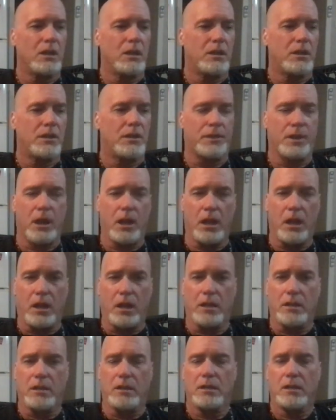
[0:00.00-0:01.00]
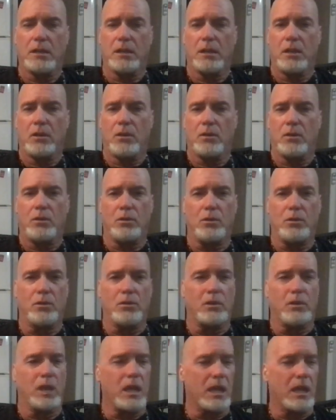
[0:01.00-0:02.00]
thug
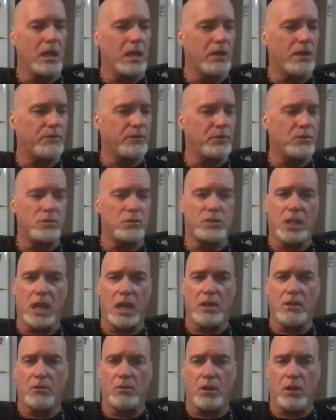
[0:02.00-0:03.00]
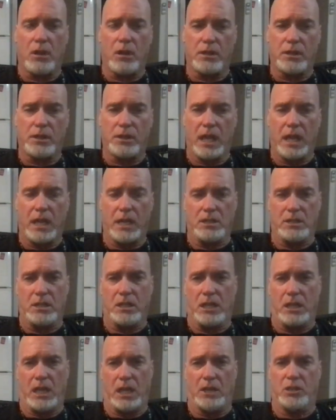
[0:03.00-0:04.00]
who, if you say the wrong thing, is
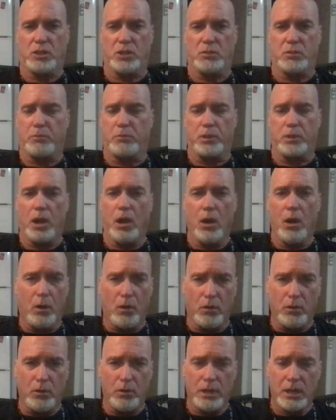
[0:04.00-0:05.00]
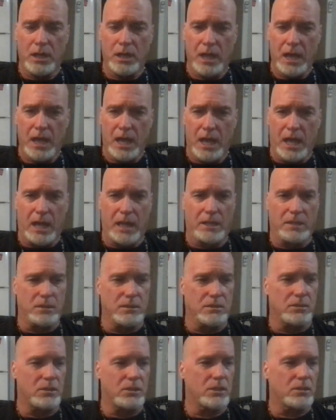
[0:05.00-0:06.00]
going to explode
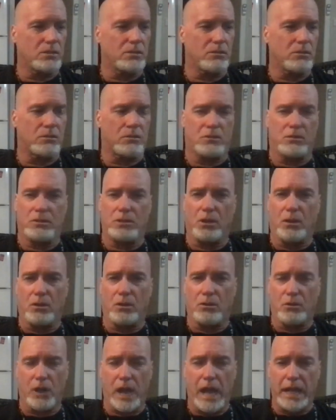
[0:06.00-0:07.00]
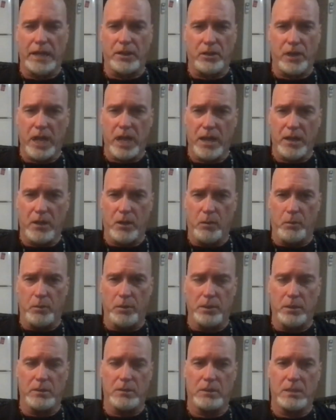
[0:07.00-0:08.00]
and just, you know, crack your head
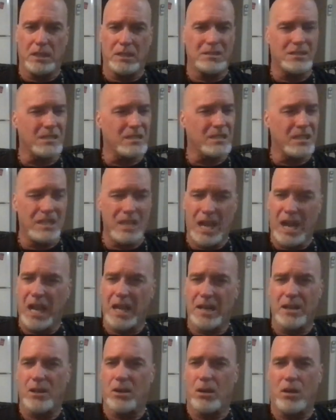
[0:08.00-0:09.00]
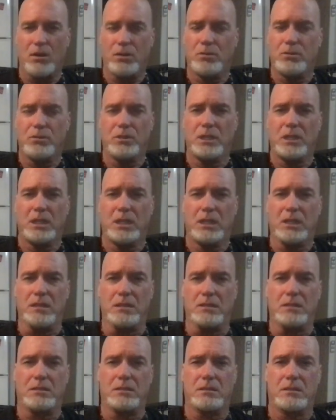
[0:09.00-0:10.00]
open. That's not at all who he
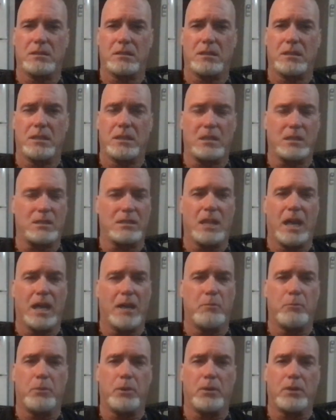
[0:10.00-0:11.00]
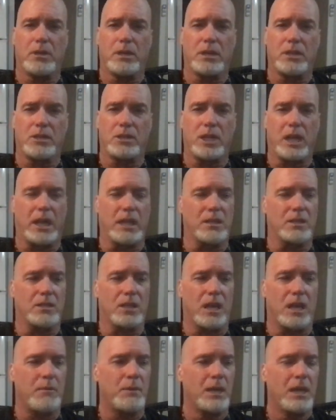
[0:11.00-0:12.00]
is. He's not a bull in a china
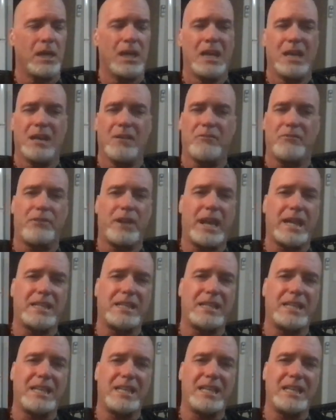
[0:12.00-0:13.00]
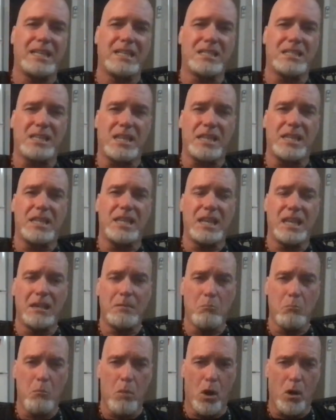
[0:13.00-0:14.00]
shop. In fact, he is the
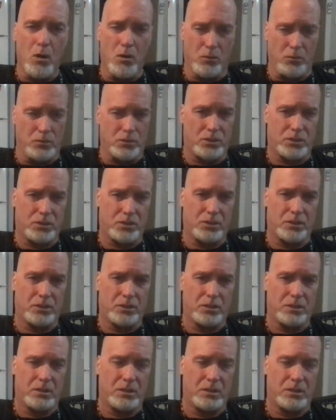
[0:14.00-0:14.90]
most